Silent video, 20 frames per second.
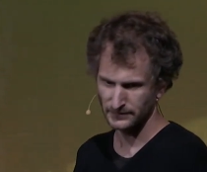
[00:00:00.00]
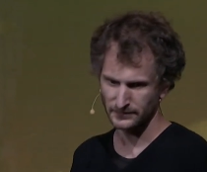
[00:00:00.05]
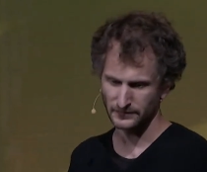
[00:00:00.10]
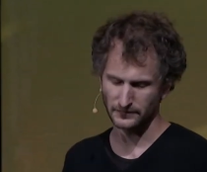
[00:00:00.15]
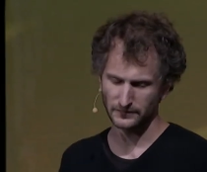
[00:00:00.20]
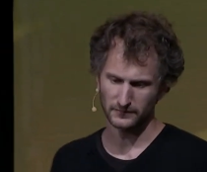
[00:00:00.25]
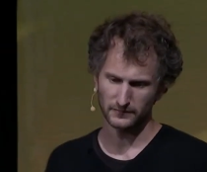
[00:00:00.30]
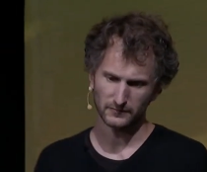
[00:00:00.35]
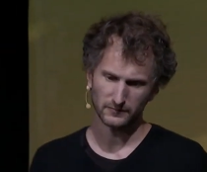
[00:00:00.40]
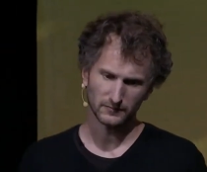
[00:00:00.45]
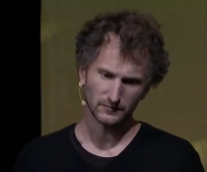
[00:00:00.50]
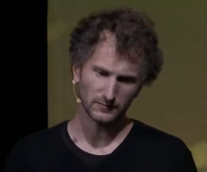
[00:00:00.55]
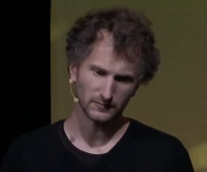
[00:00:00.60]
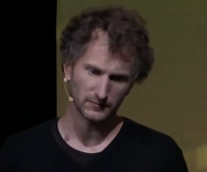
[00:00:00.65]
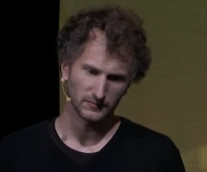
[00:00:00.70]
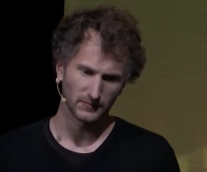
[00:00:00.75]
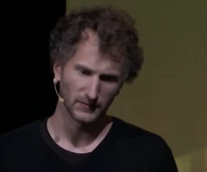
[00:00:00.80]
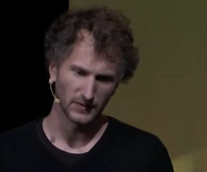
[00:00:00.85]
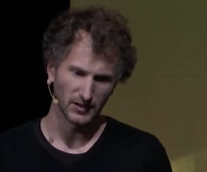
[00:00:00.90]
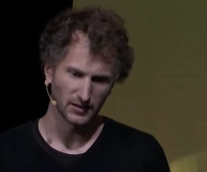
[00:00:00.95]

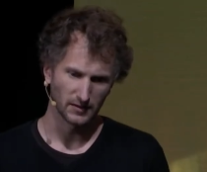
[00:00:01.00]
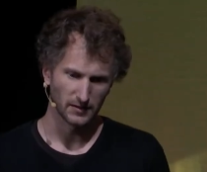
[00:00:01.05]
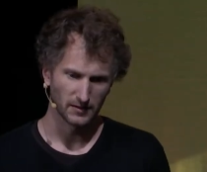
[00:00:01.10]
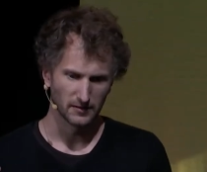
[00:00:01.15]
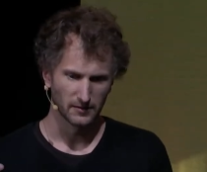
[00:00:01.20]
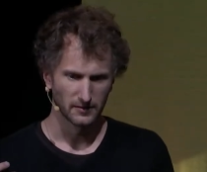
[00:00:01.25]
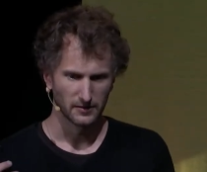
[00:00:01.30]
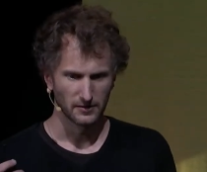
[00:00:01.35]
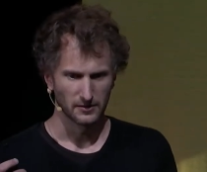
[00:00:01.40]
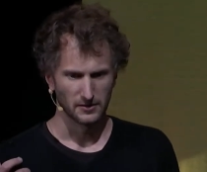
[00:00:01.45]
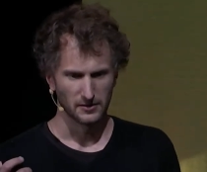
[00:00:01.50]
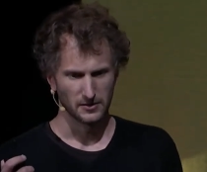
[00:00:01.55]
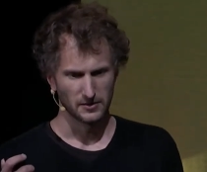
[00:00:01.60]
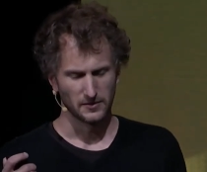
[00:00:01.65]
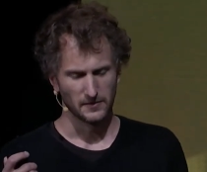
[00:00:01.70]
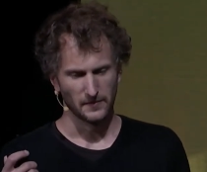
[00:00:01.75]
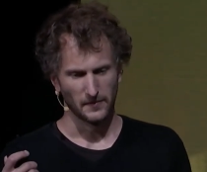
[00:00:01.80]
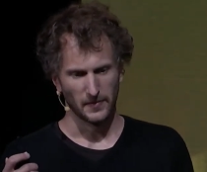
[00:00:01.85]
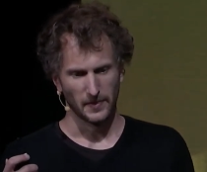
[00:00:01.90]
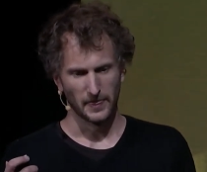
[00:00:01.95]

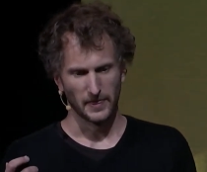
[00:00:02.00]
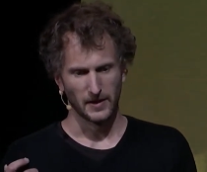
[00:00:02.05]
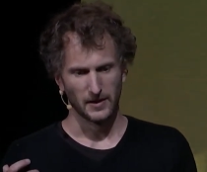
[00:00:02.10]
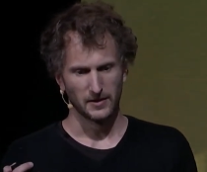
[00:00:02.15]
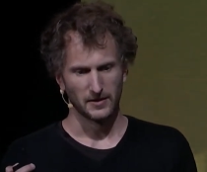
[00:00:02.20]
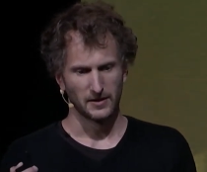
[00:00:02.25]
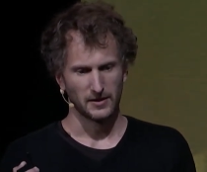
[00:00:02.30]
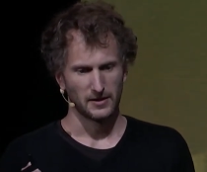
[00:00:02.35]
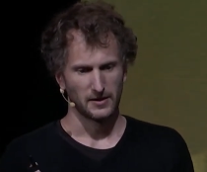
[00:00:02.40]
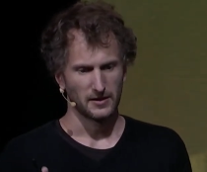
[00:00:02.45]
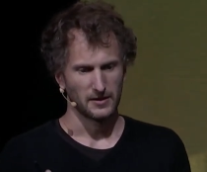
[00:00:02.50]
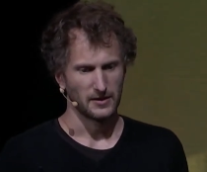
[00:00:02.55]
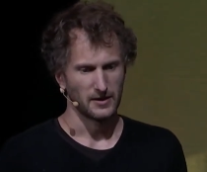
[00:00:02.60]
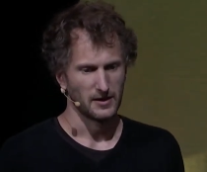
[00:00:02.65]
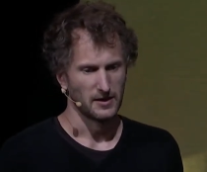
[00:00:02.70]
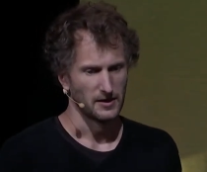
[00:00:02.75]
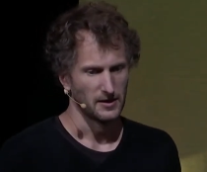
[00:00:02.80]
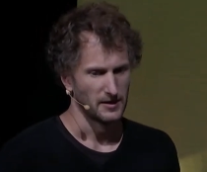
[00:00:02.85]
Nobody speaks.